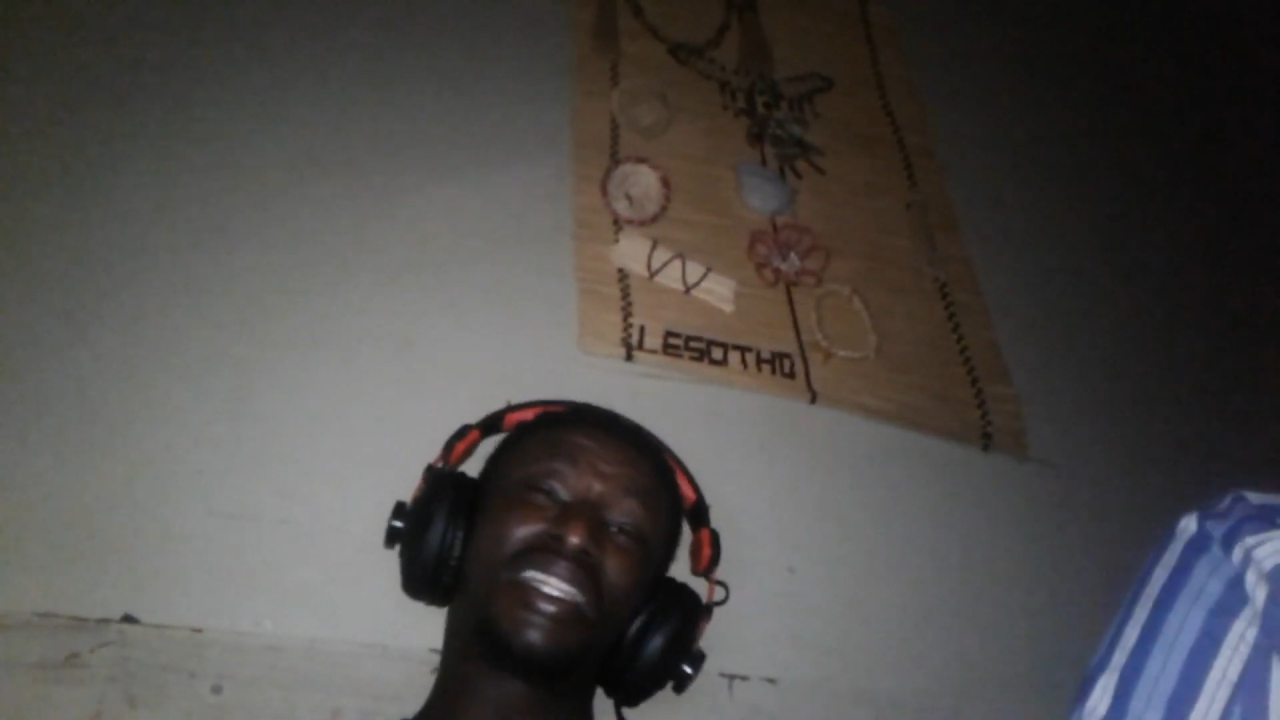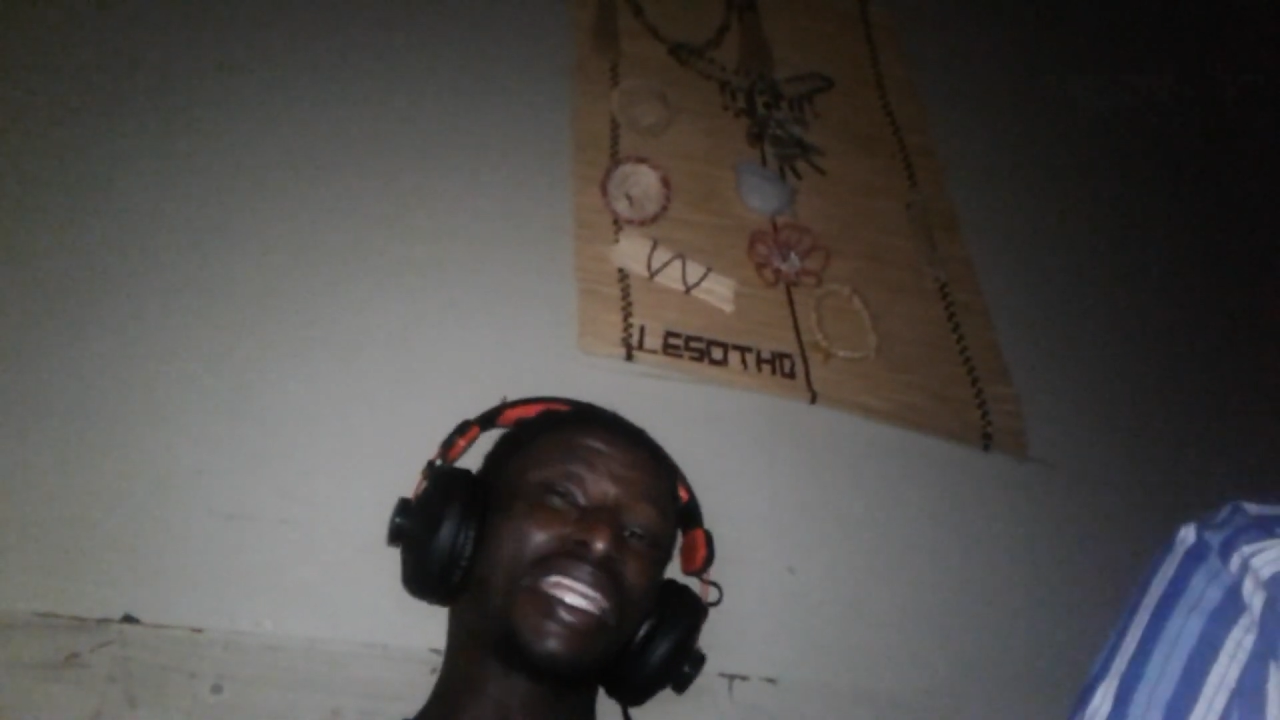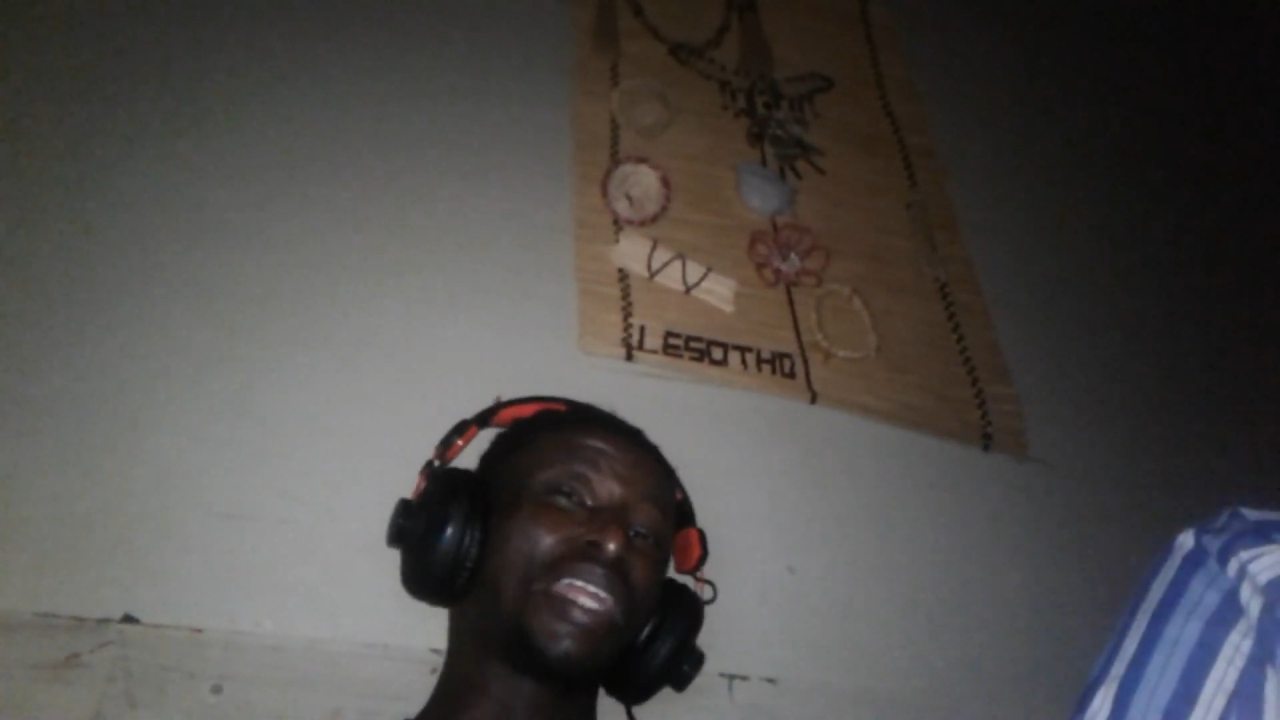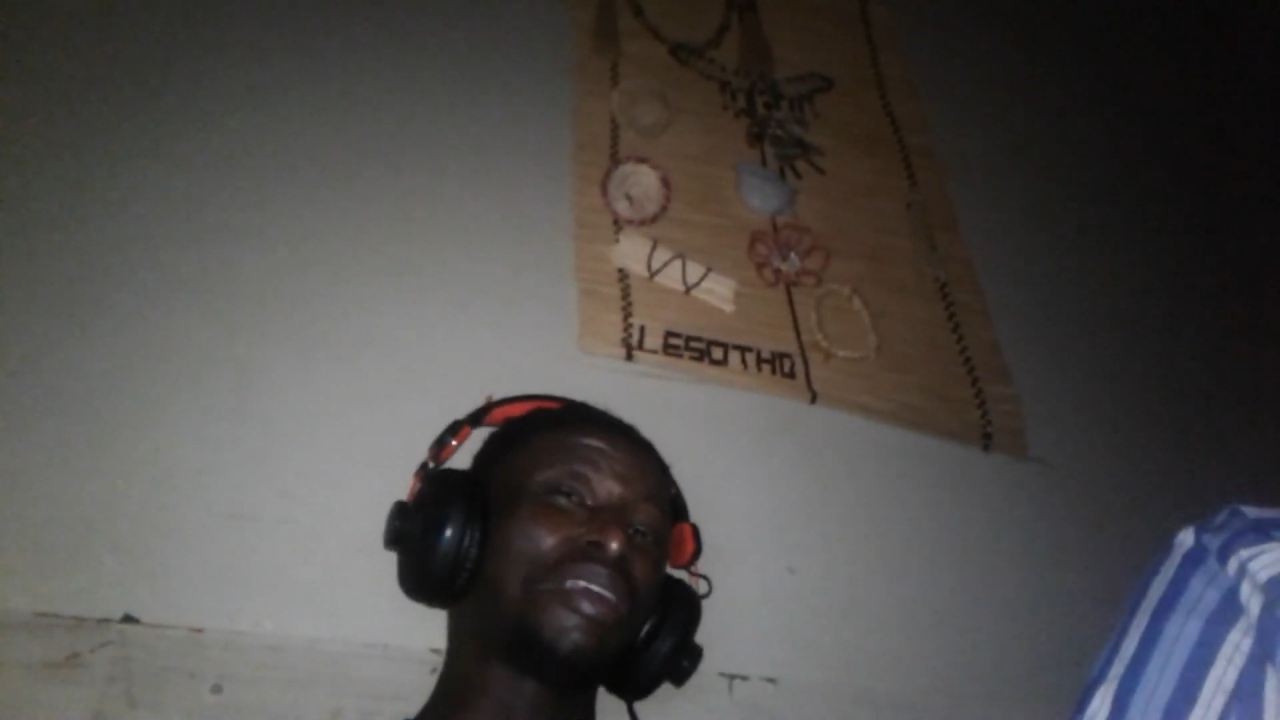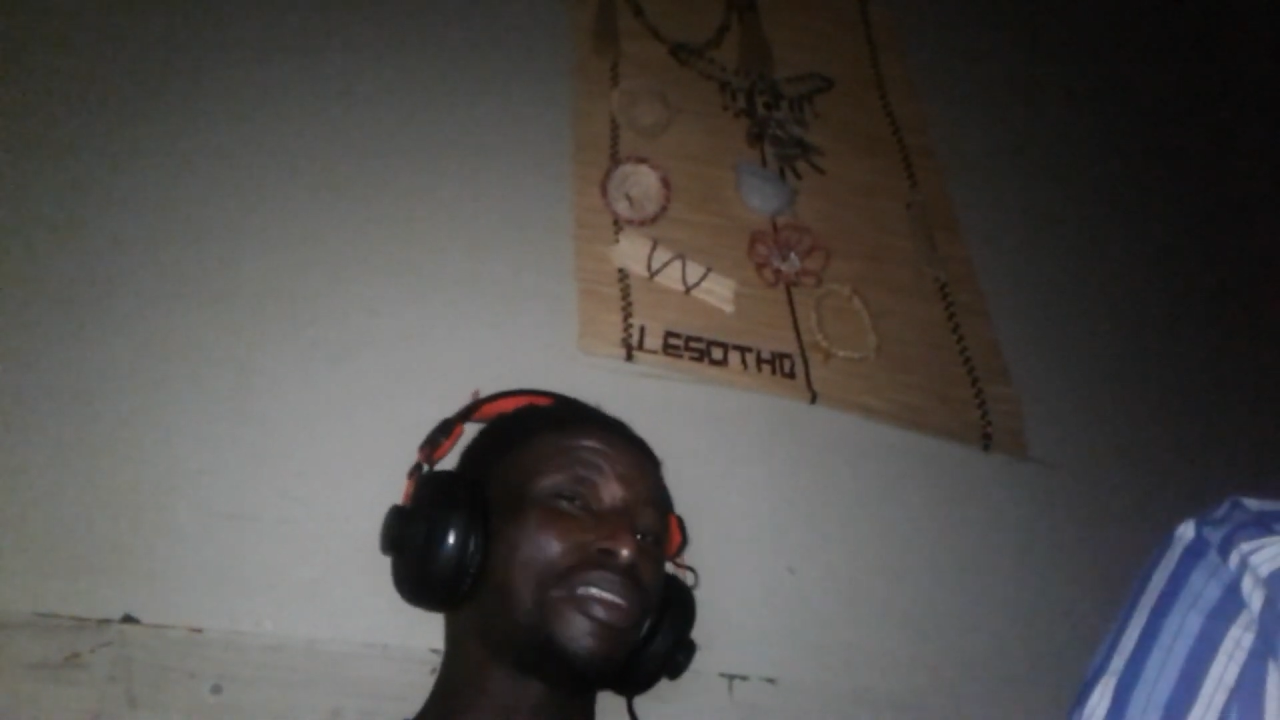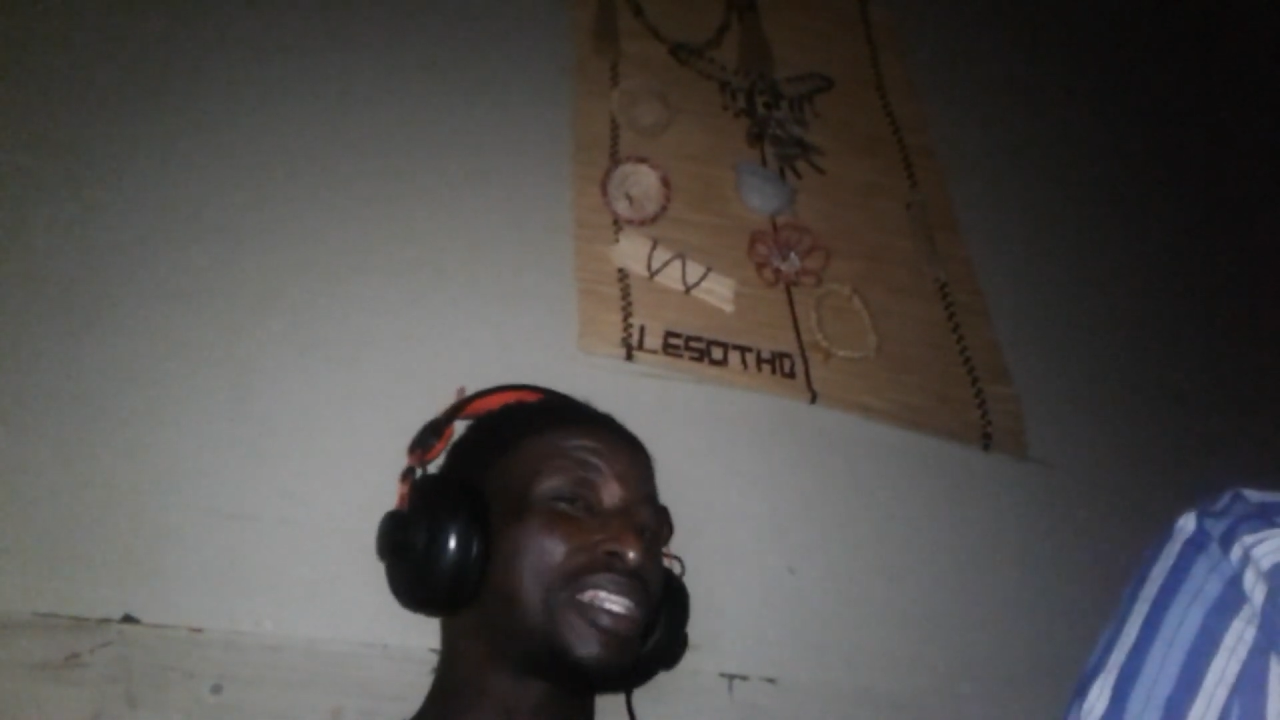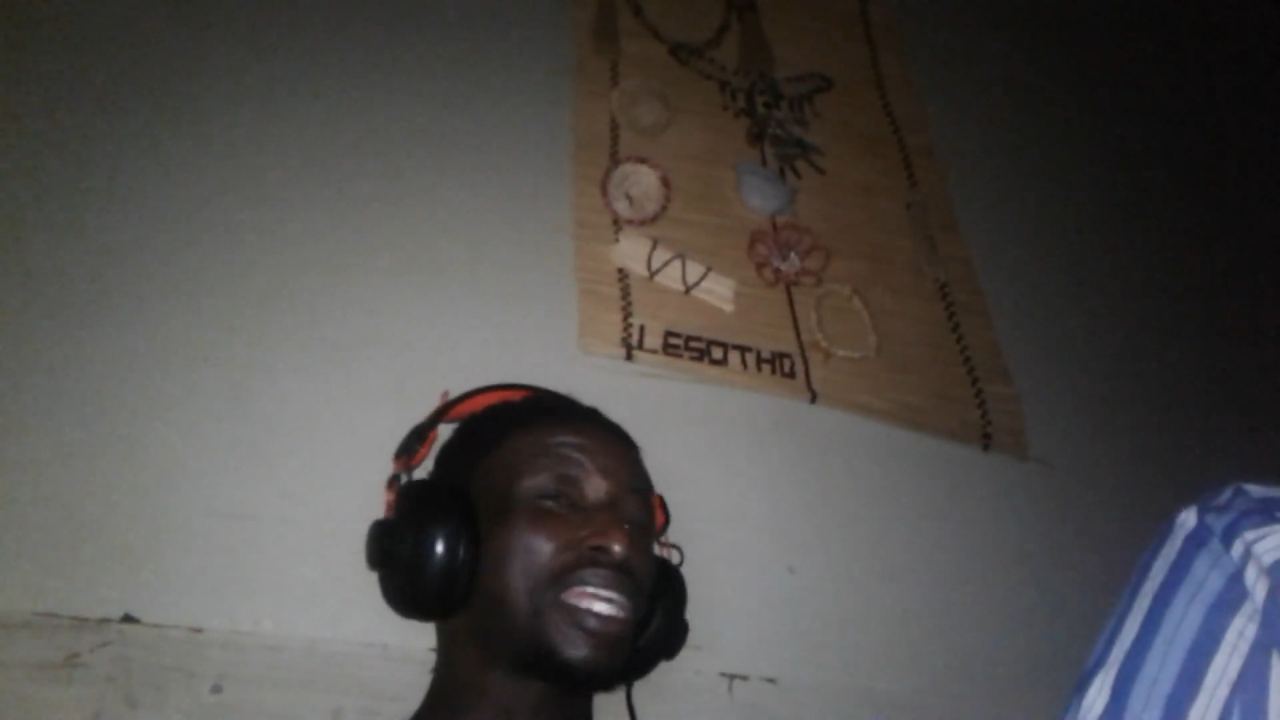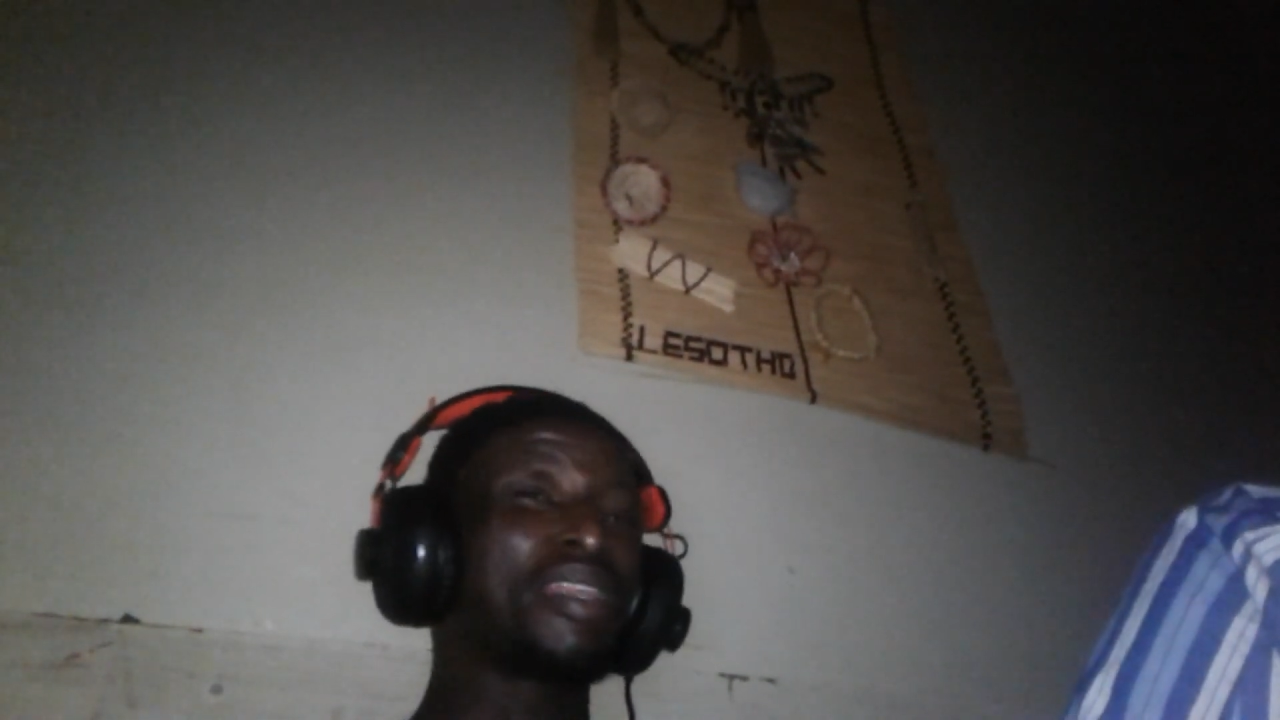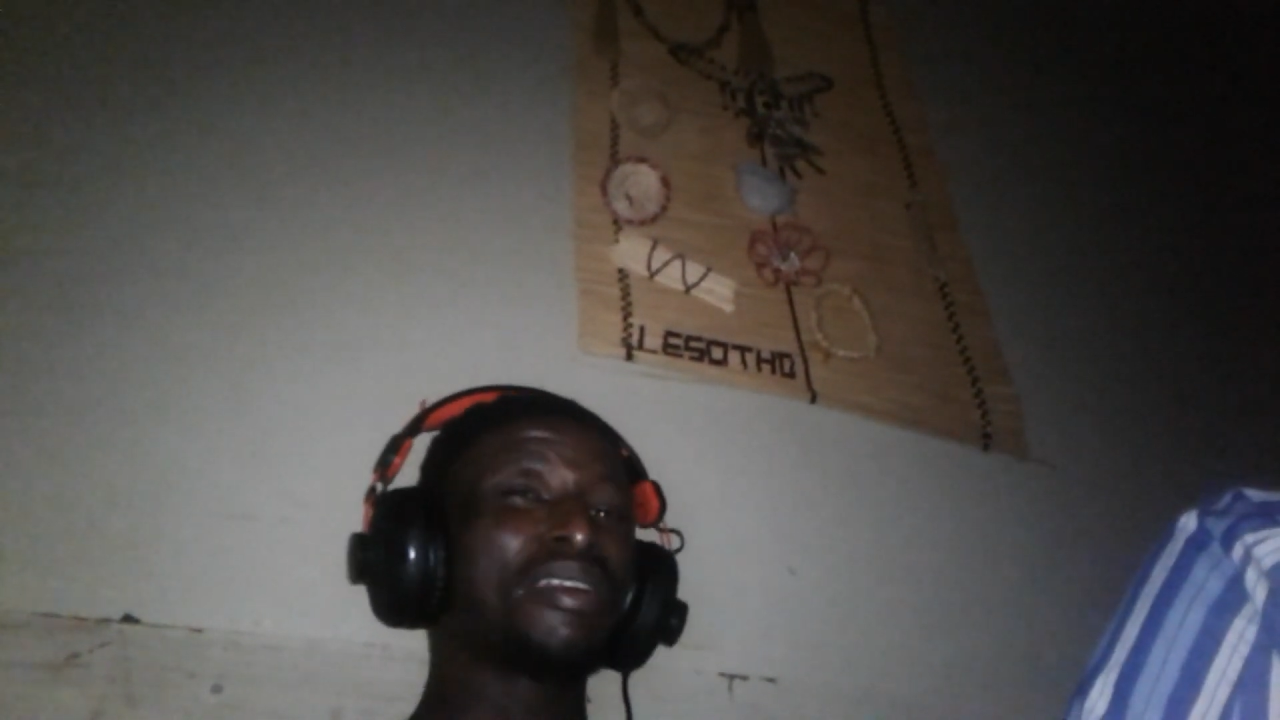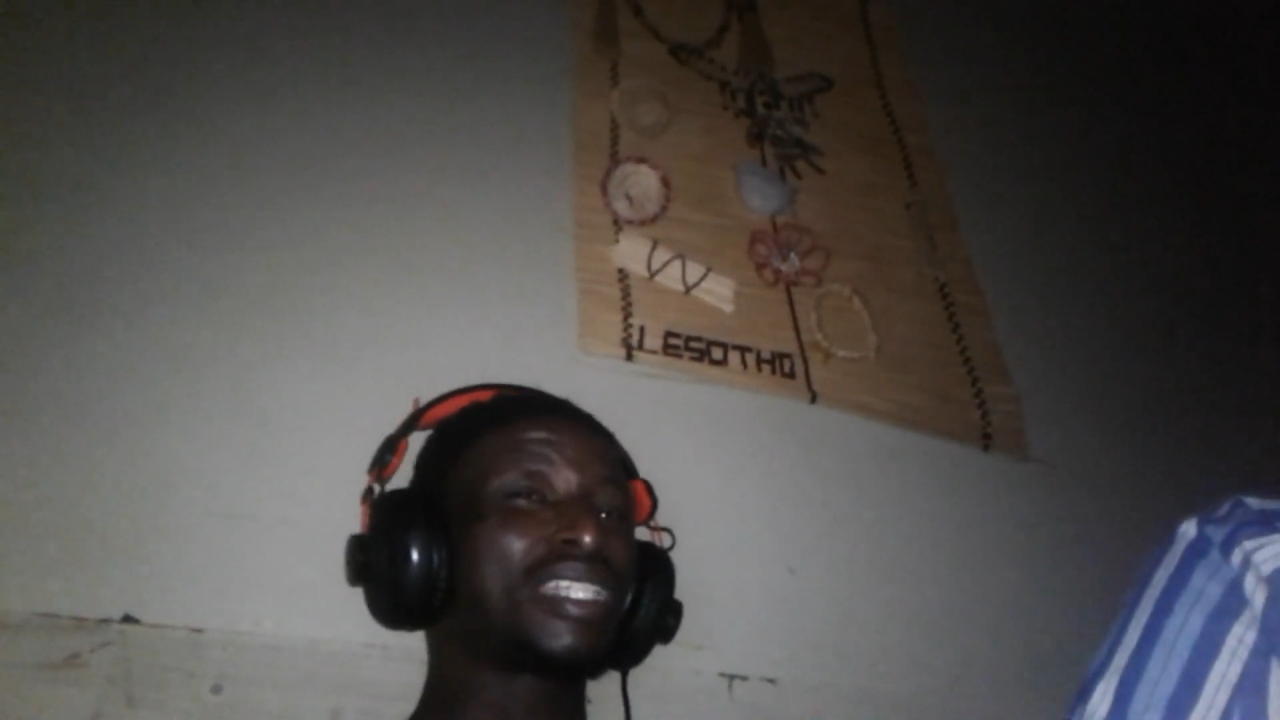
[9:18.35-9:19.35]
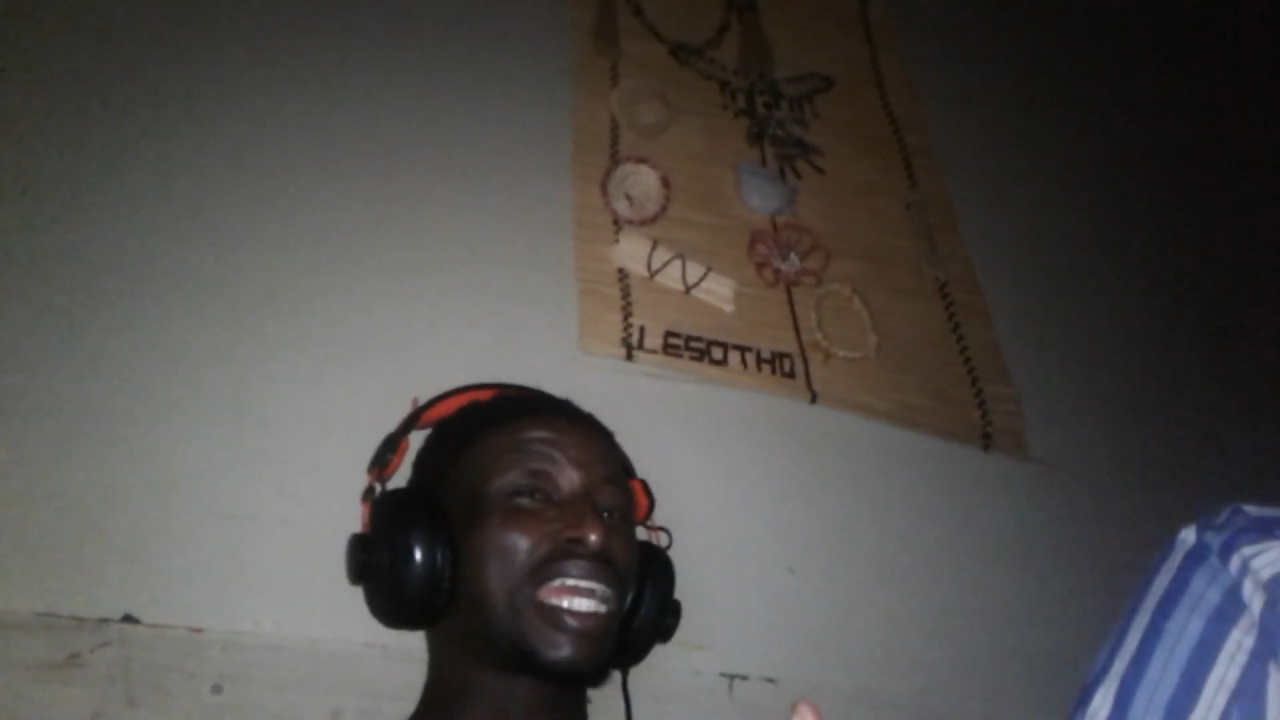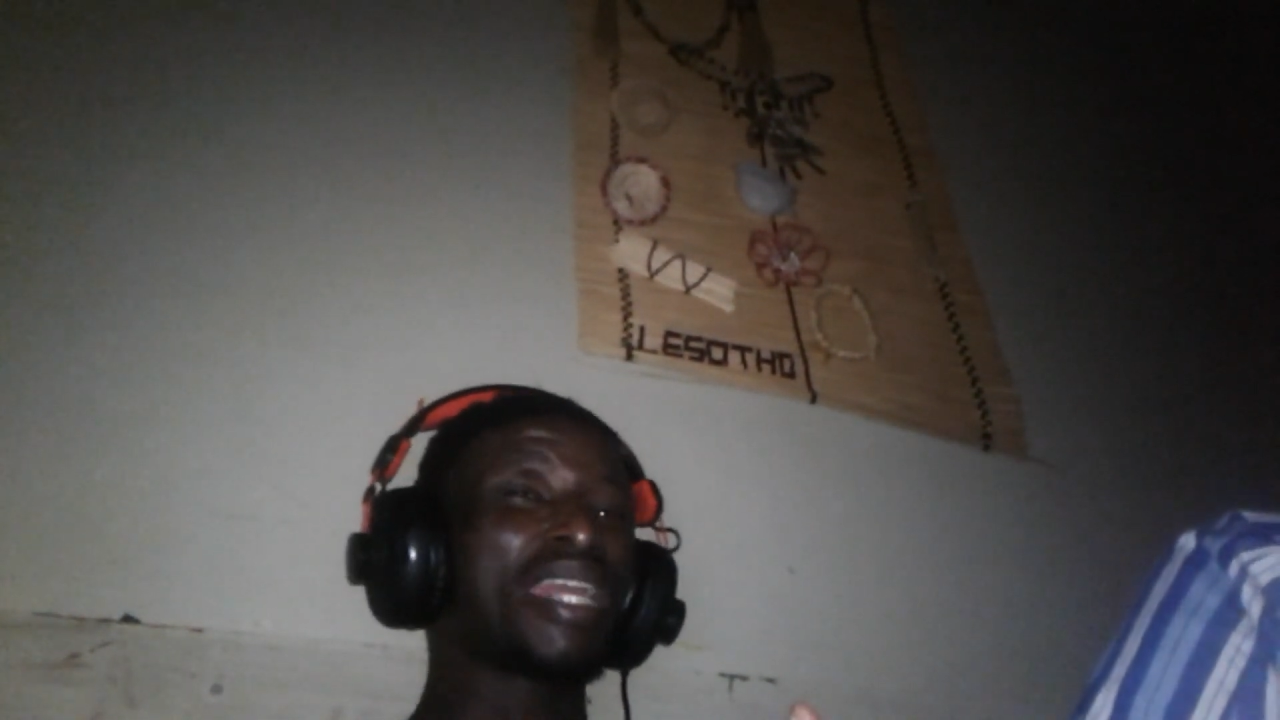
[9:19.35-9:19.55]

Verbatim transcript: Thanos, Thanos